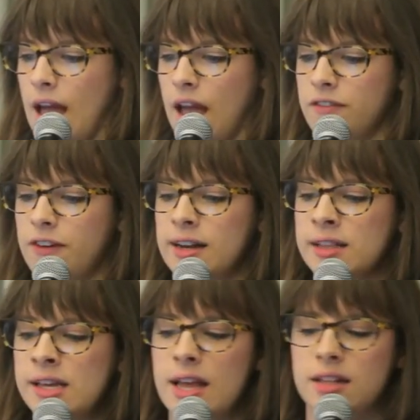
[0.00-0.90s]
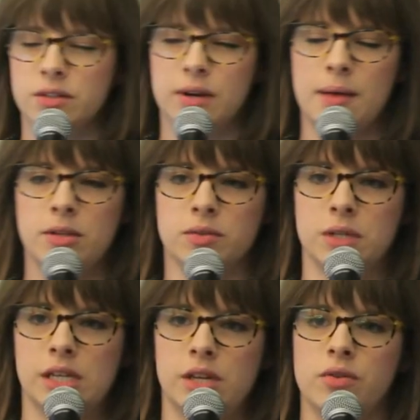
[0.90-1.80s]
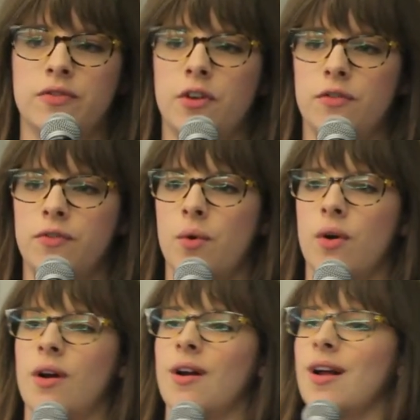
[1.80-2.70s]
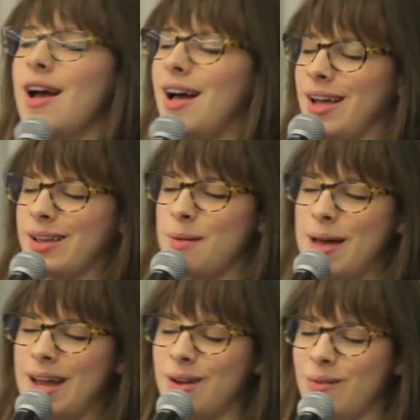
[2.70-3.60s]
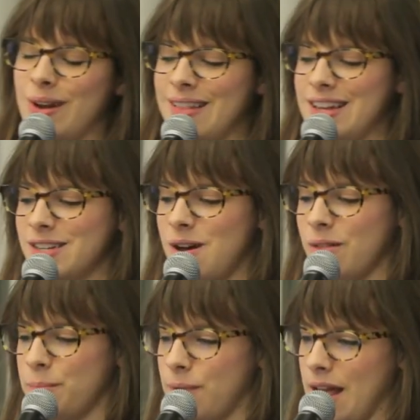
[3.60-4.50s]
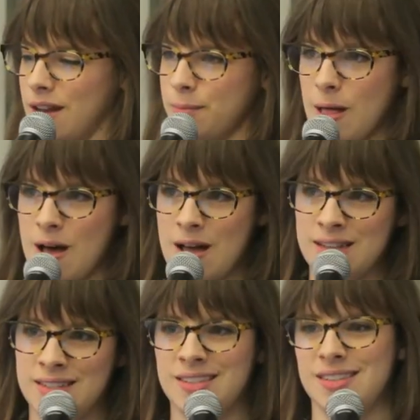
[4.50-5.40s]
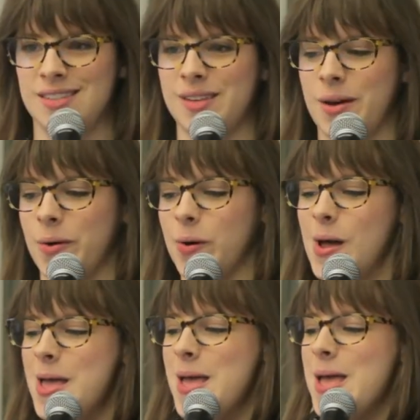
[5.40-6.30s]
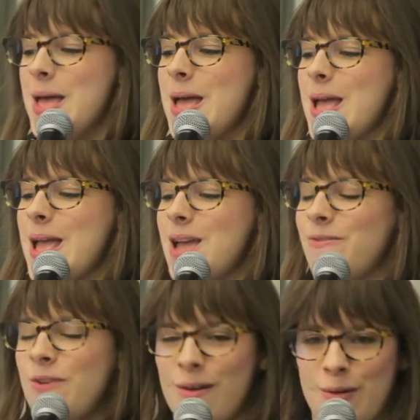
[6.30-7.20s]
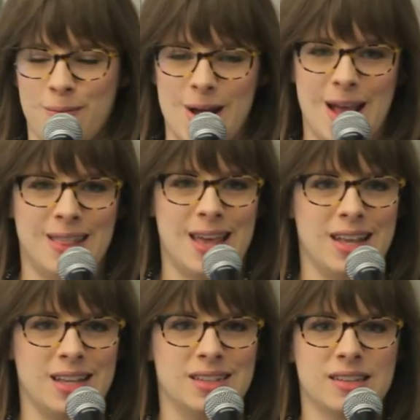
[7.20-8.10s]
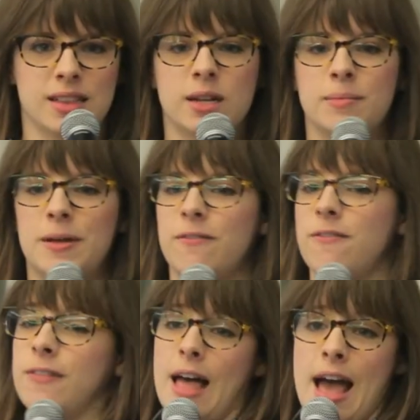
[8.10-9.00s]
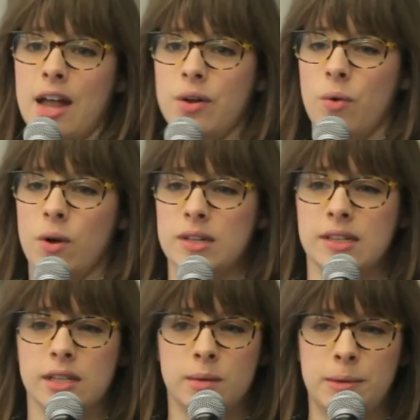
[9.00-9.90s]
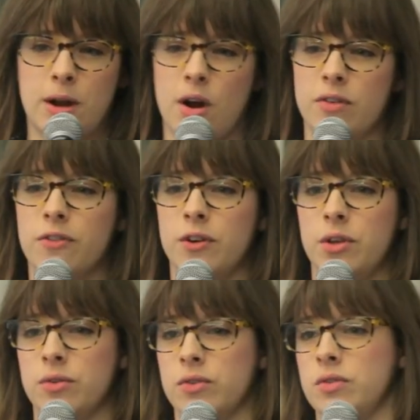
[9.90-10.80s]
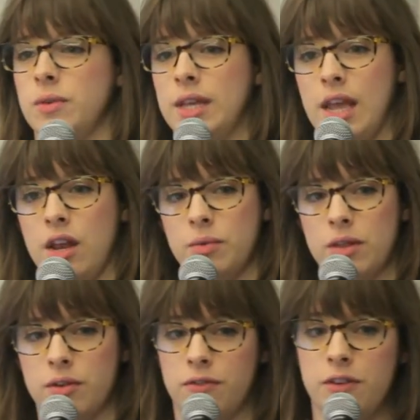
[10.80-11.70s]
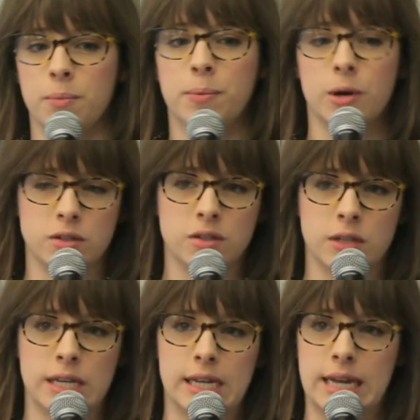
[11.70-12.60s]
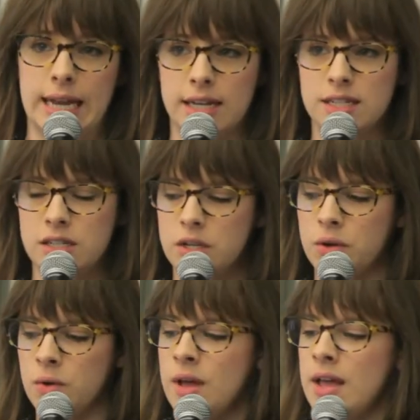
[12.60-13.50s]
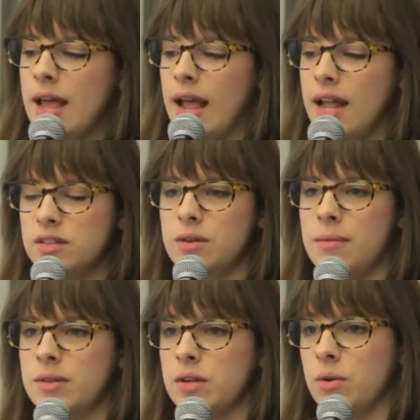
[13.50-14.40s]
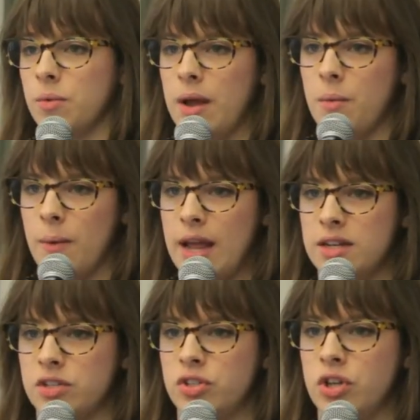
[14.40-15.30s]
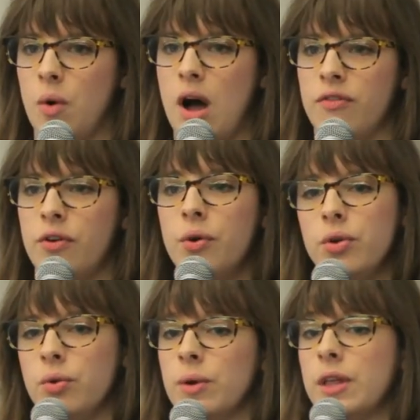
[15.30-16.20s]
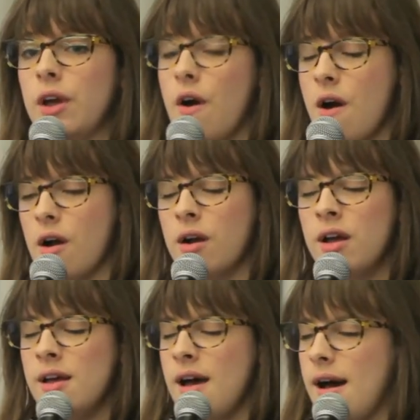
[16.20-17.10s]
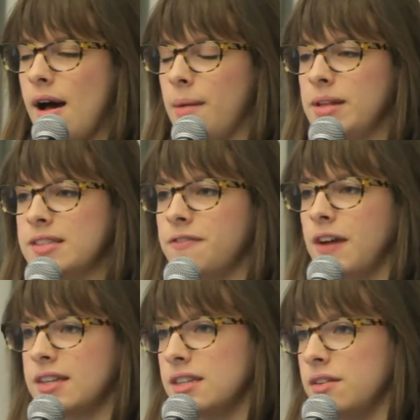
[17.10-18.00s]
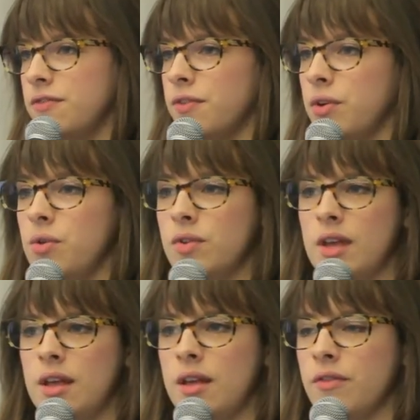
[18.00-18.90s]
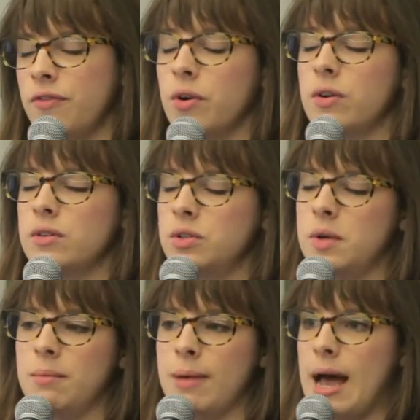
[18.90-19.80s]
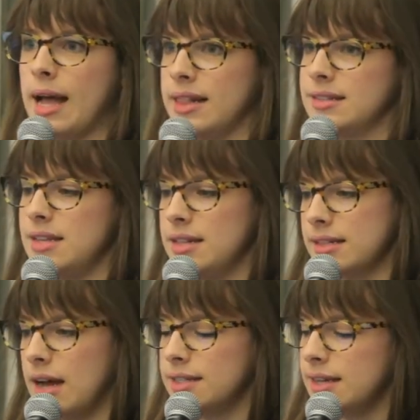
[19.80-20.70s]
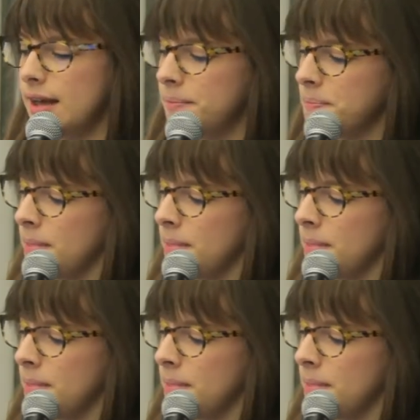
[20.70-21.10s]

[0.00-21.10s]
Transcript: And finally, Instagram is really useful for uh, combating what I like to call the brand blahs. So, if you have a brand that is a little bit flat or it's a little bit hard for users to engage with or feel personally connected to, Instagram is a great way to show off who you really are. Um, it's effective for using for doing behind the scenes content.